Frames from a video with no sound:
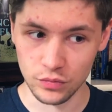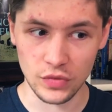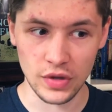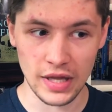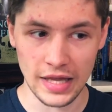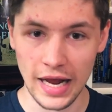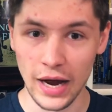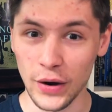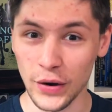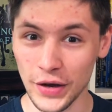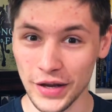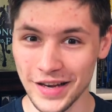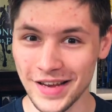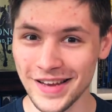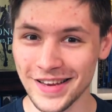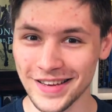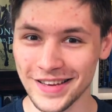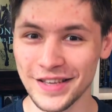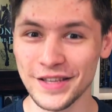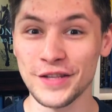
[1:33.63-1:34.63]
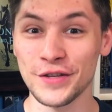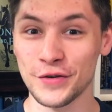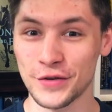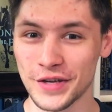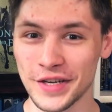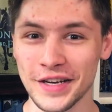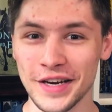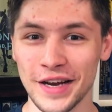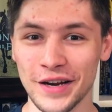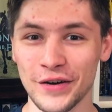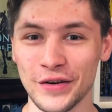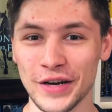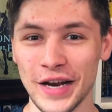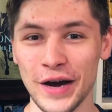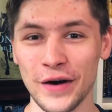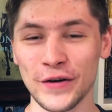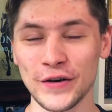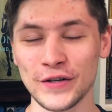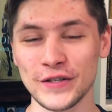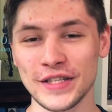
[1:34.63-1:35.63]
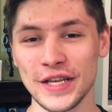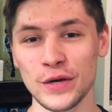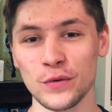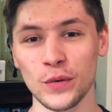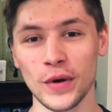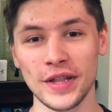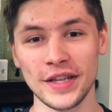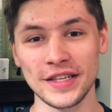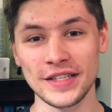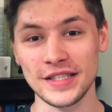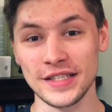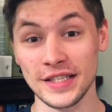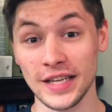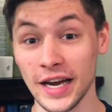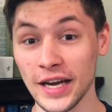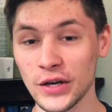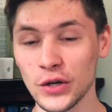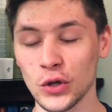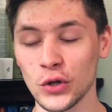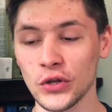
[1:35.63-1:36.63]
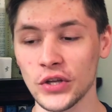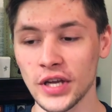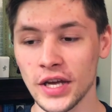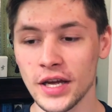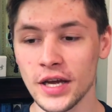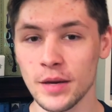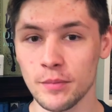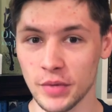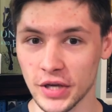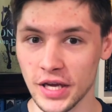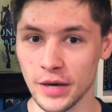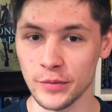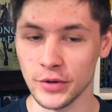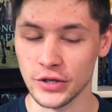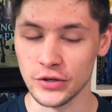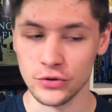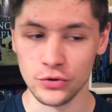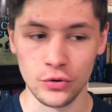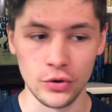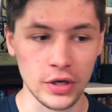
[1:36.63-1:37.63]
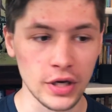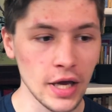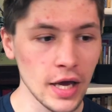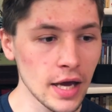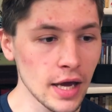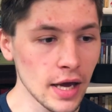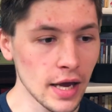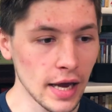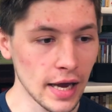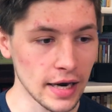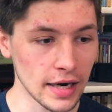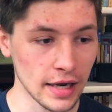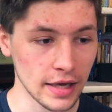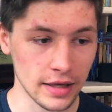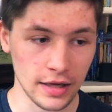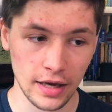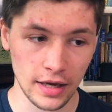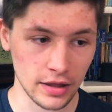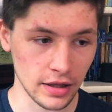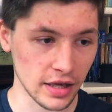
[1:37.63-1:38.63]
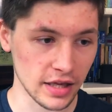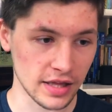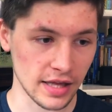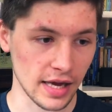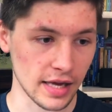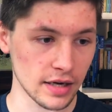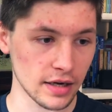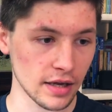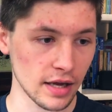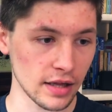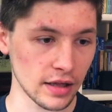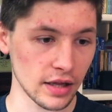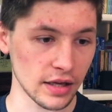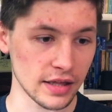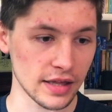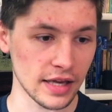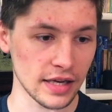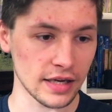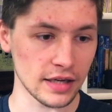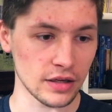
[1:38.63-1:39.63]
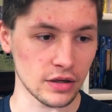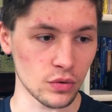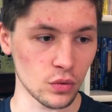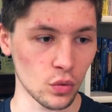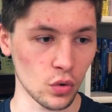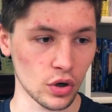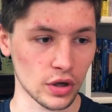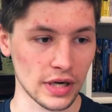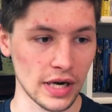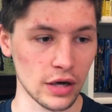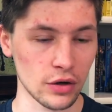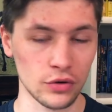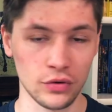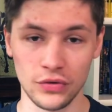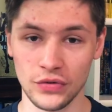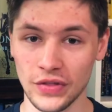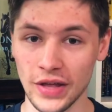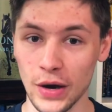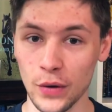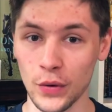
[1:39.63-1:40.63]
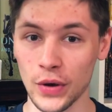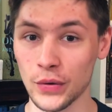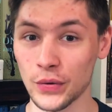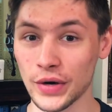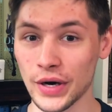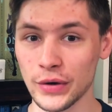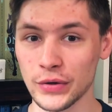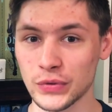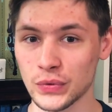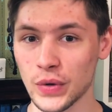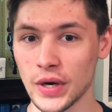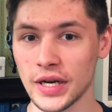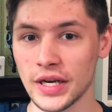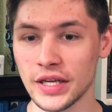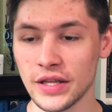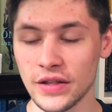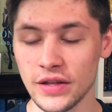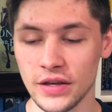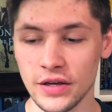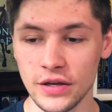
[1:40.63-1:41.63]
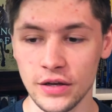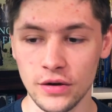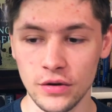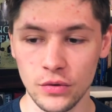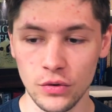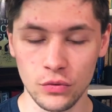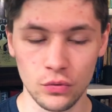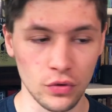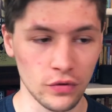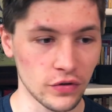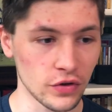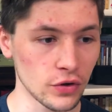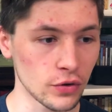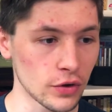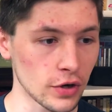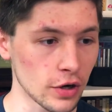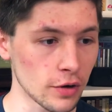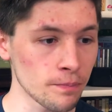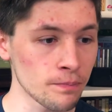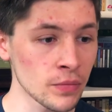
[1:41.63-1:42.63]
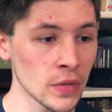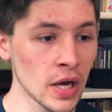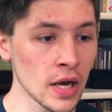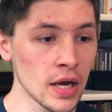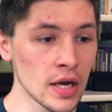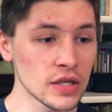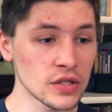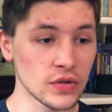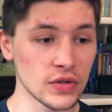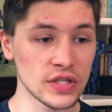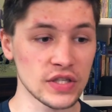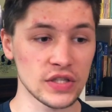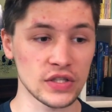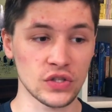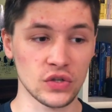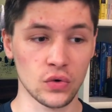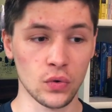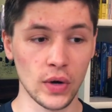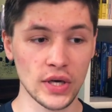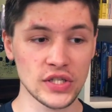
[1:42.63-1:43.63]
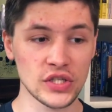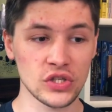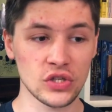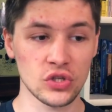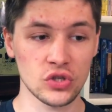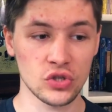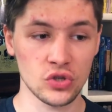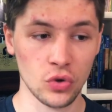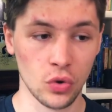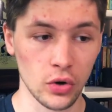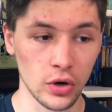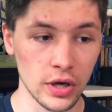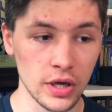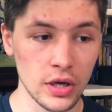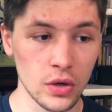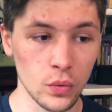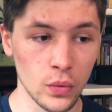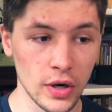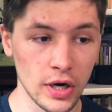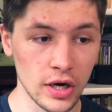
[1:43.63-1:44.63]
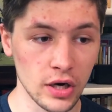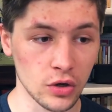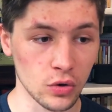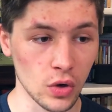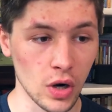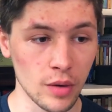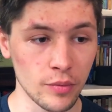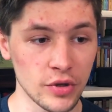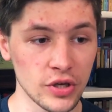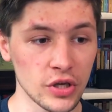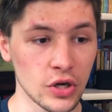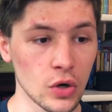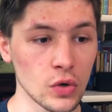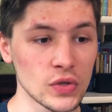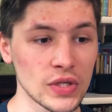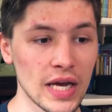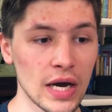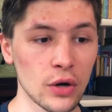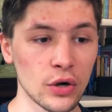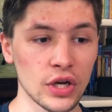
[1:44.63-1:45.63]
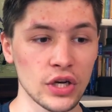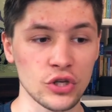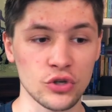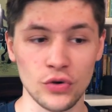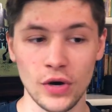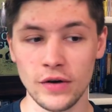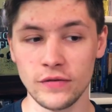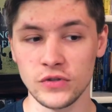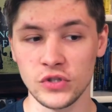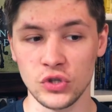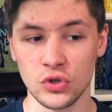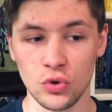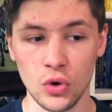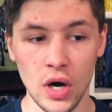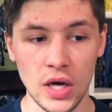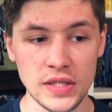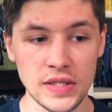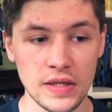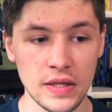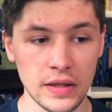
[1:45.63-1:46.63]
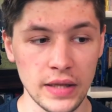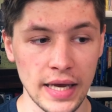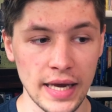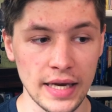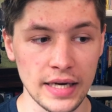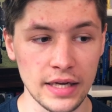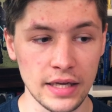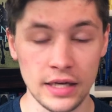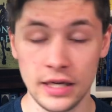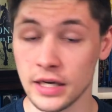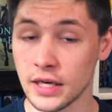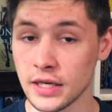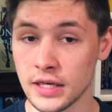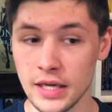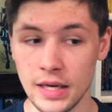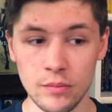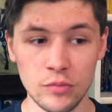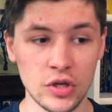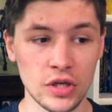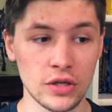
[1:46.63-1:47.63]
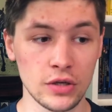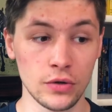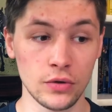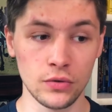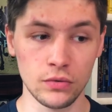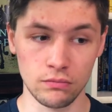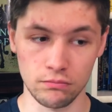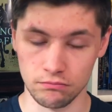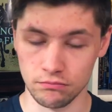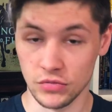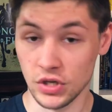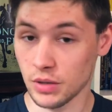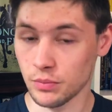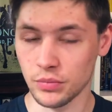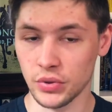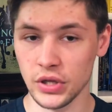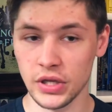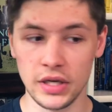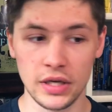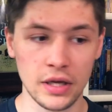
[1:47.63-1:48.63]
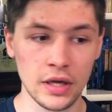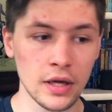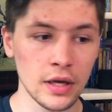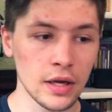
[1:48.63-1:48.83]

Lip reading: now you can now understand why it's titled Becoming a Druid. And I like that. I like that it worked out that way when I was writing the review here. So this is a quest story where Grommy goes out and travels across the land in an attempt to complete